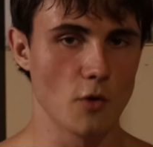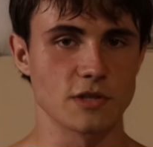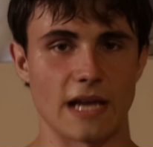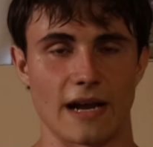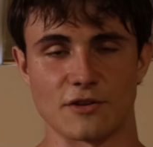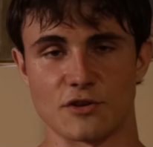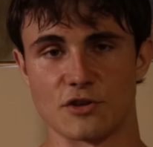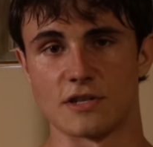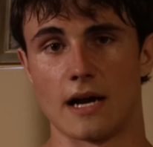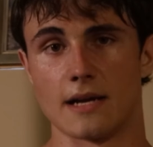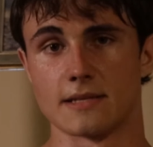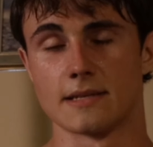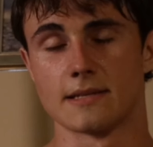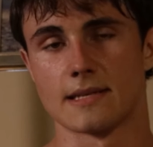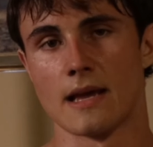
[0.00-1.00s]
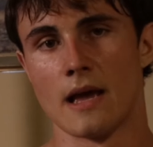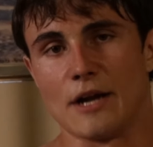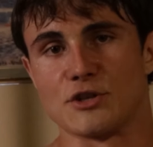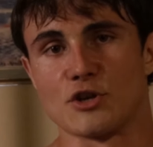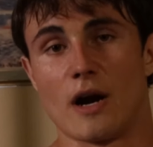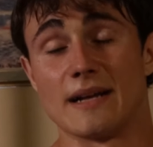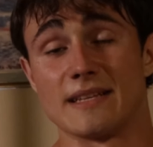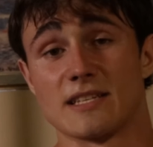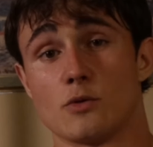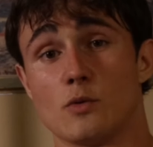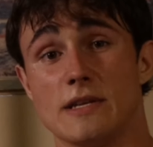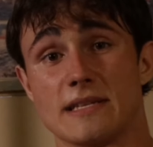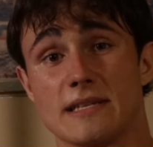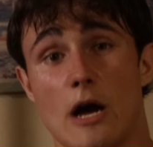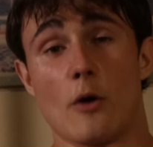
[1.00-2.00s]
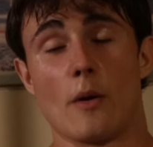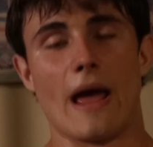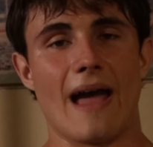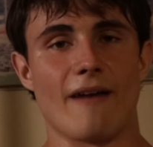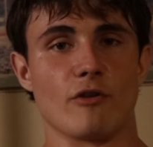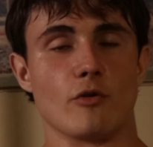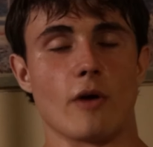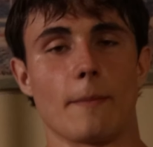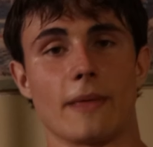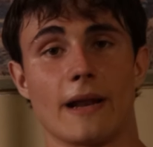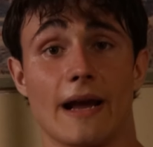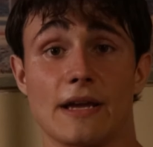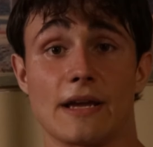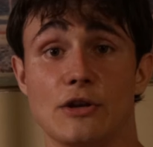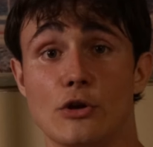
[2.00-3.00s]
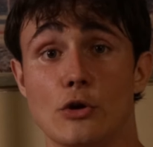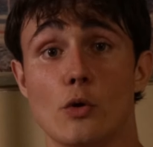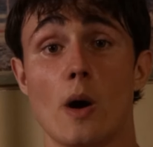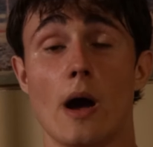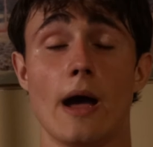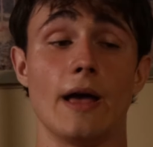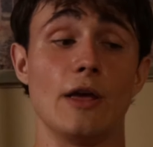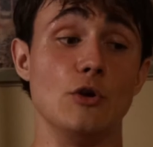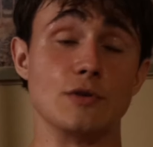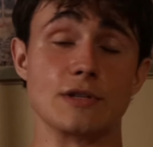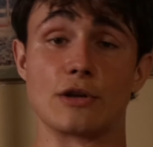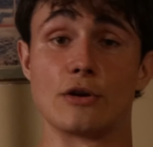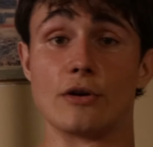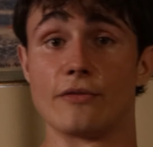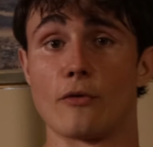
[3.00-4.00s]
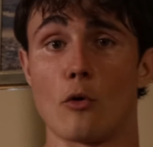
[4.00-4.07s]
most exercises, I try and squeeze out every rep that I can do using good